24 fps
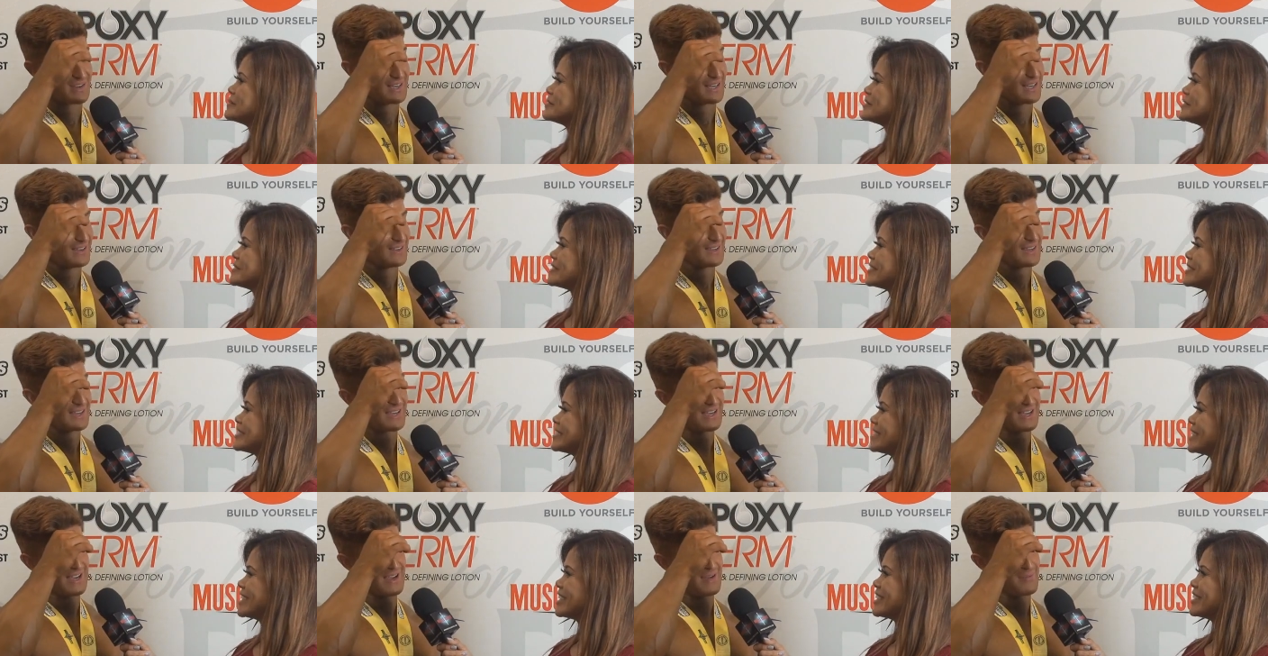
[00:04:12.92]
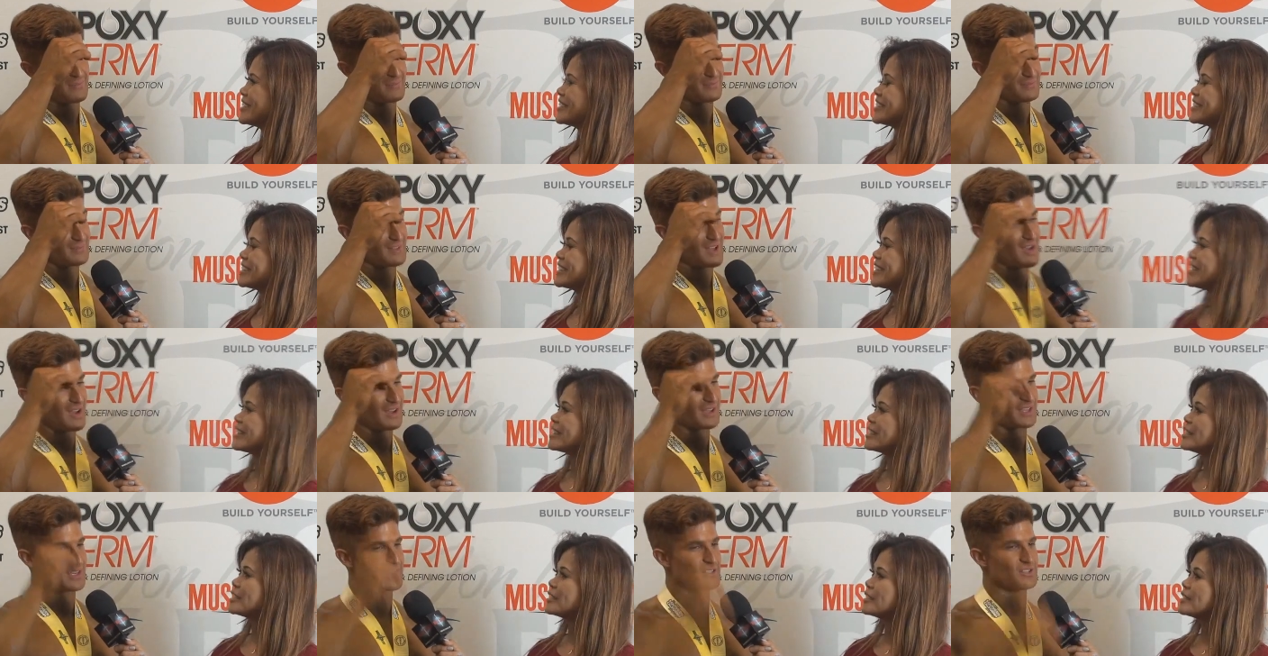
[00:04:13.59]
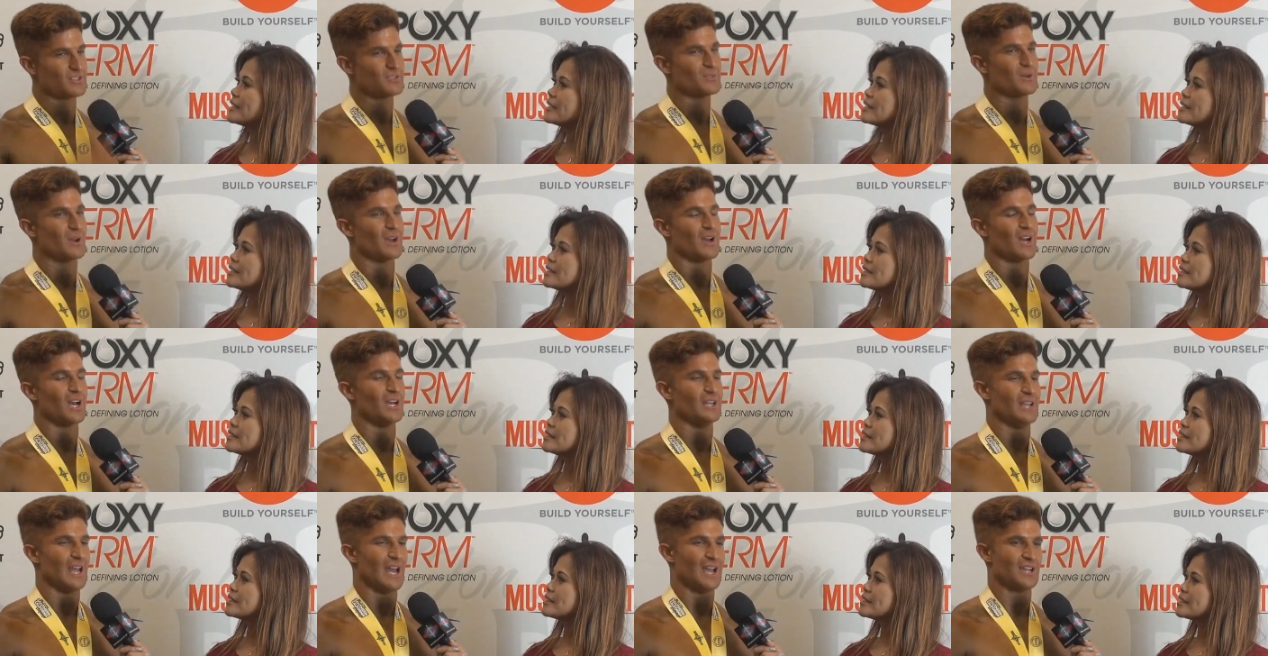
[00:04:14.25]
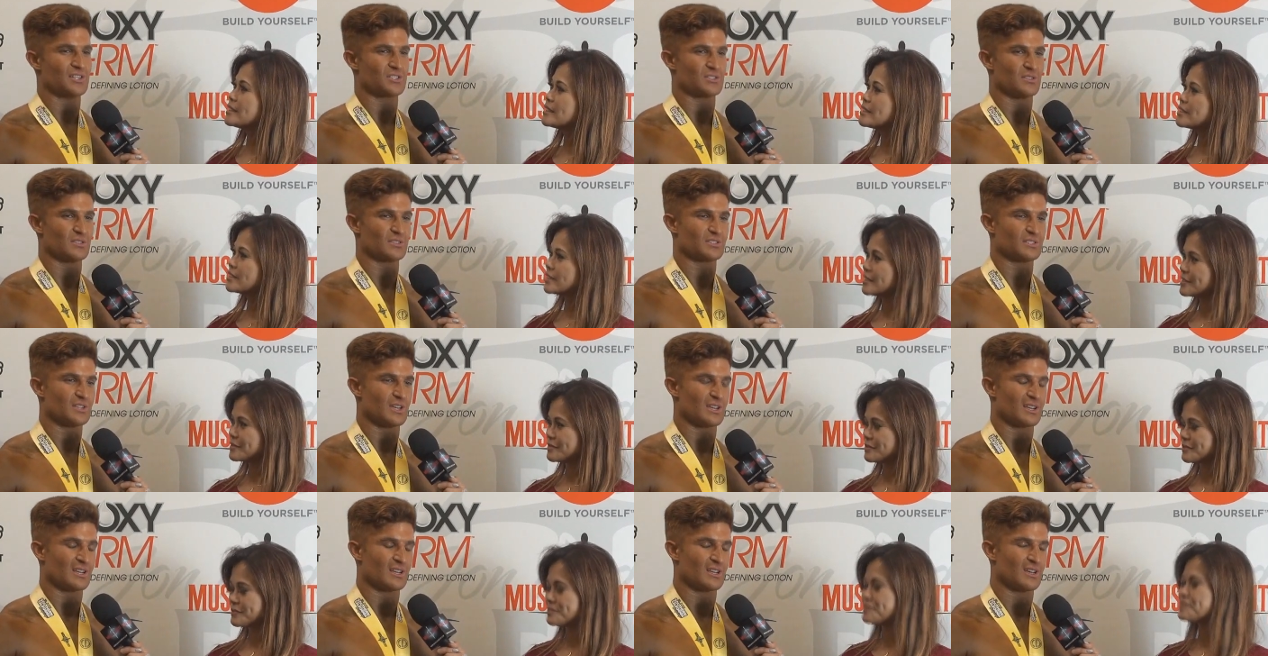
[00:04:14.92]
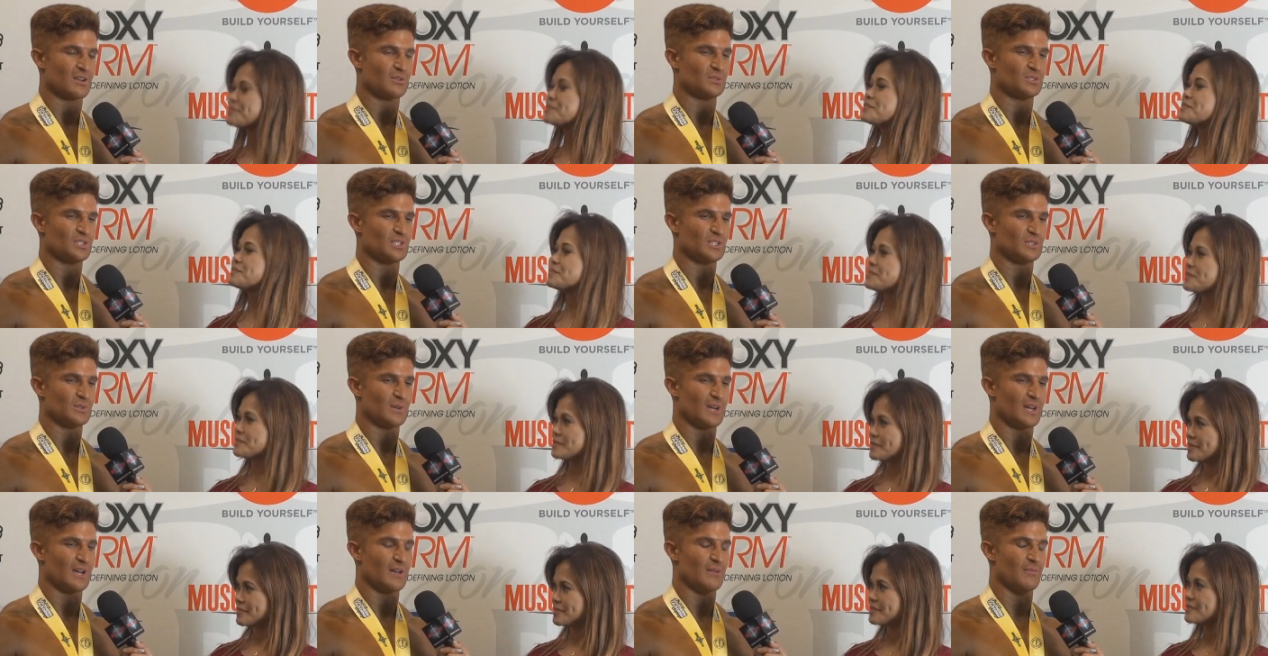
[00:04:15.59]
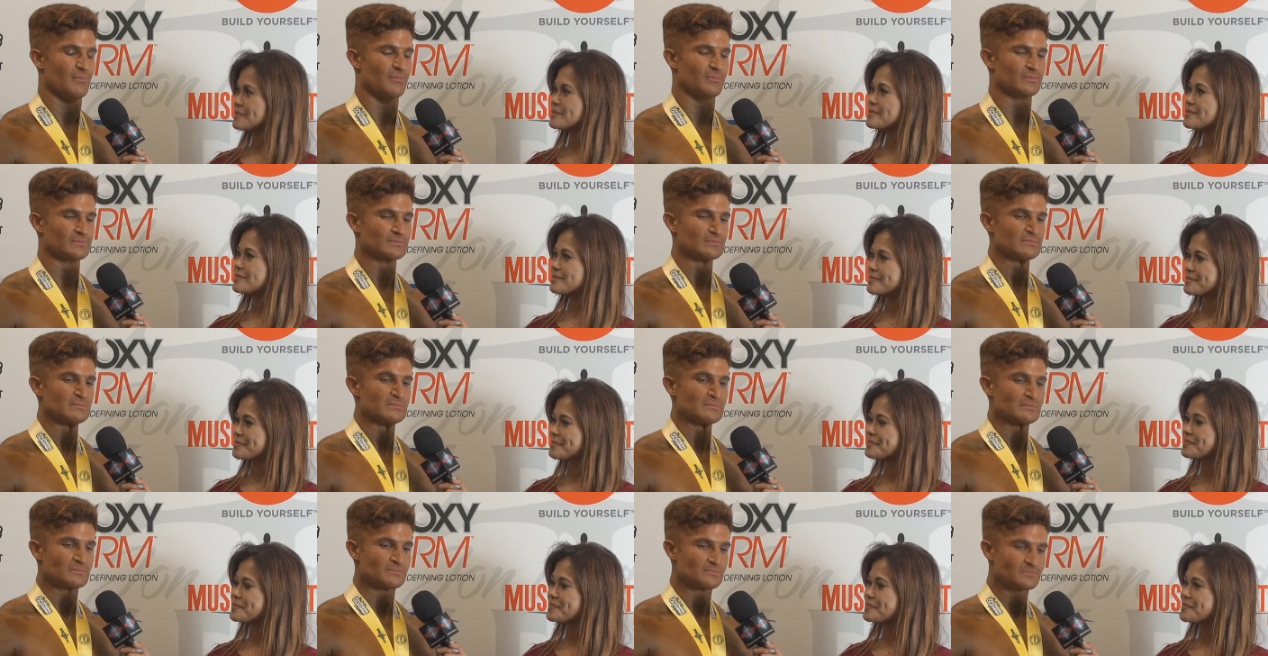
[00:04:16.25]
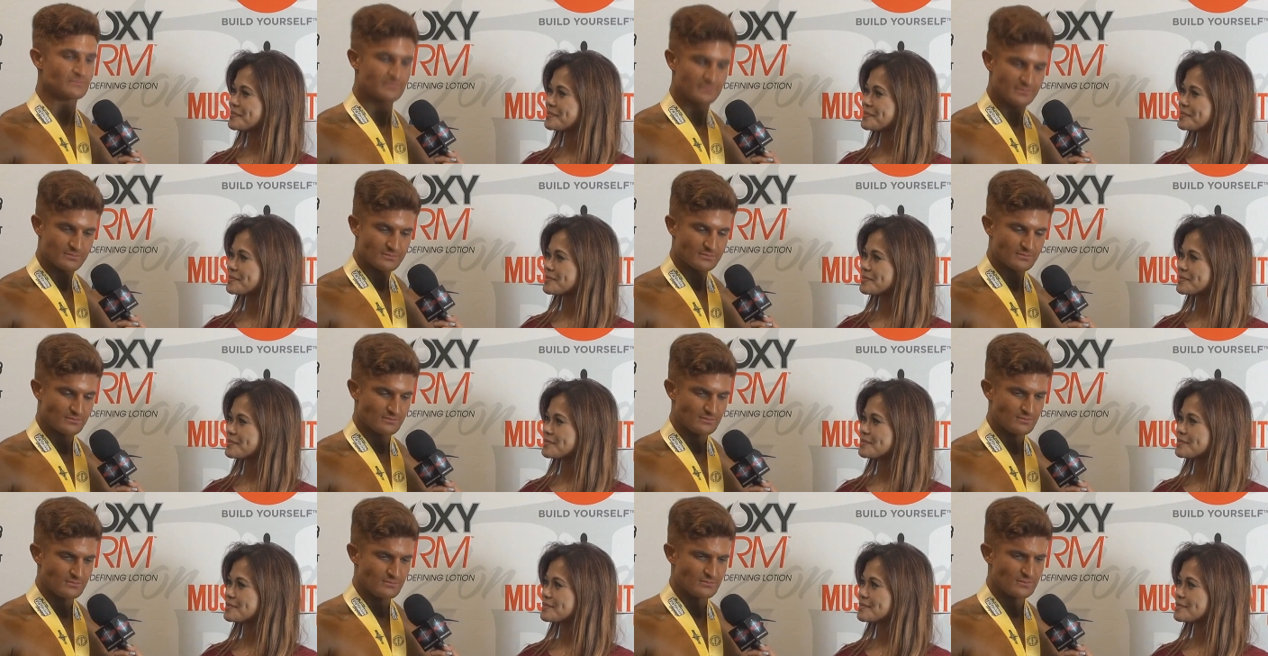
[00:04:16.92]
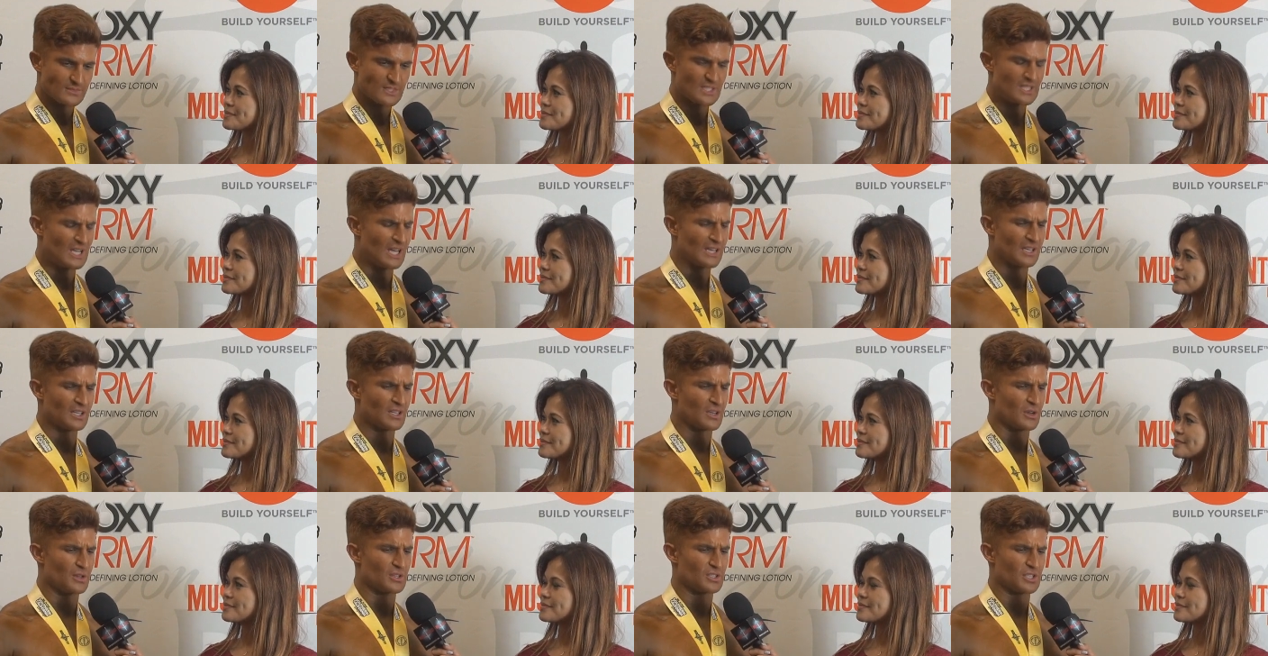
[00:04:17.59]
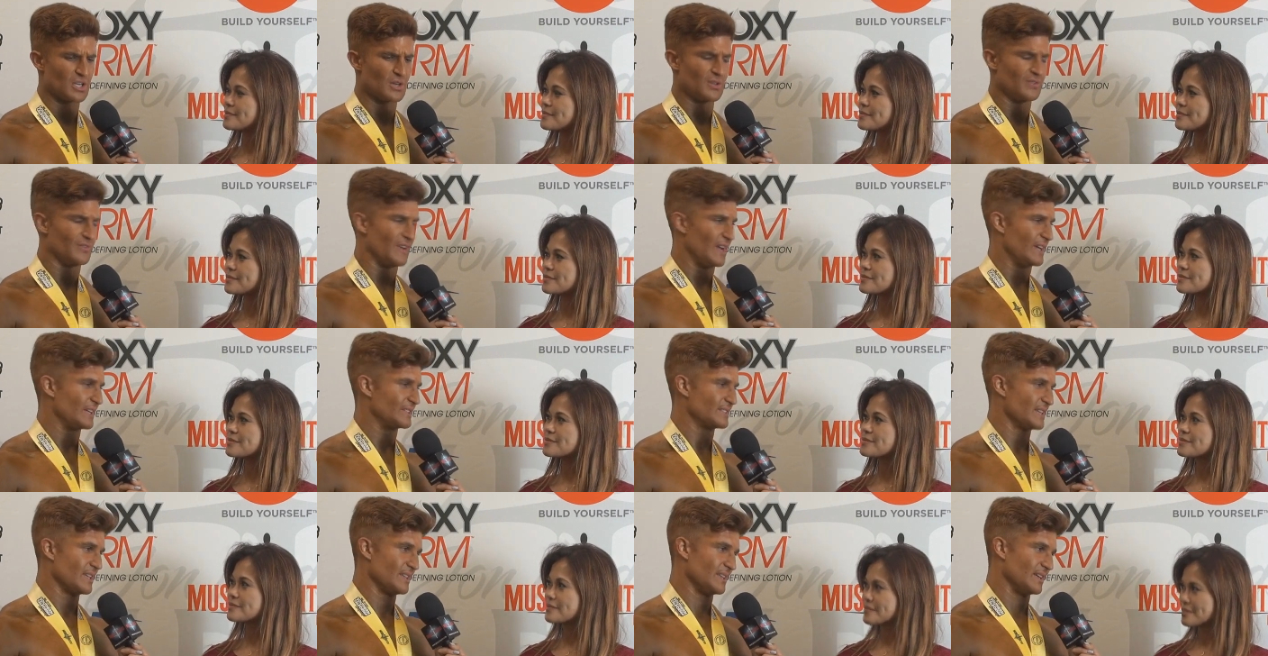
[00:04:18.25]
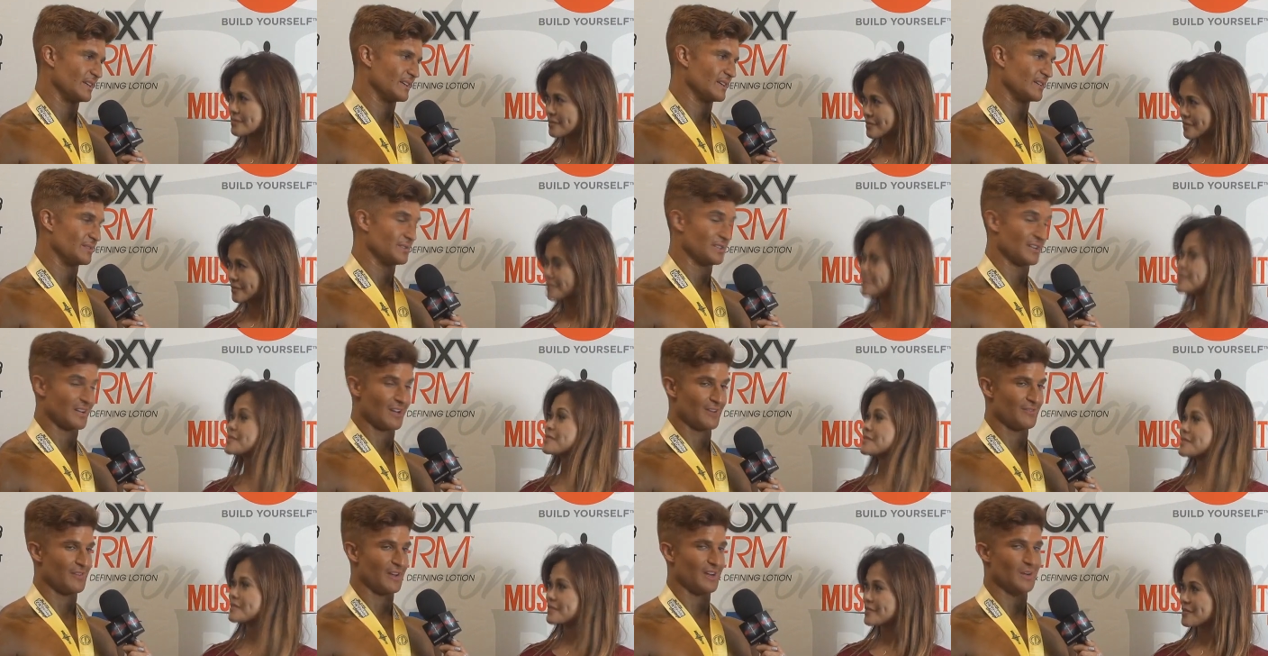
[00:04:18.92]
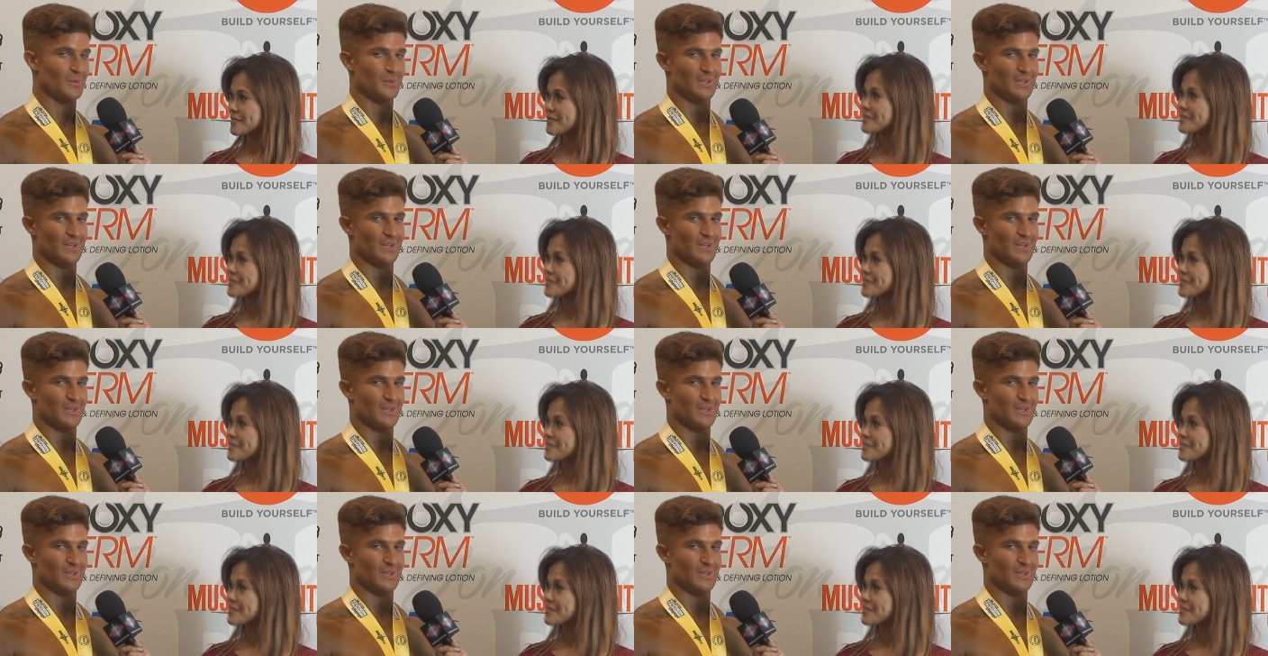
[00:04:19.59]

Speaker 1: right now. Um, no, I'm gonna do uh, nationals. So I'm gonna go to. Um, I'm gonna go to the show in Vegas, I think, which I gotta find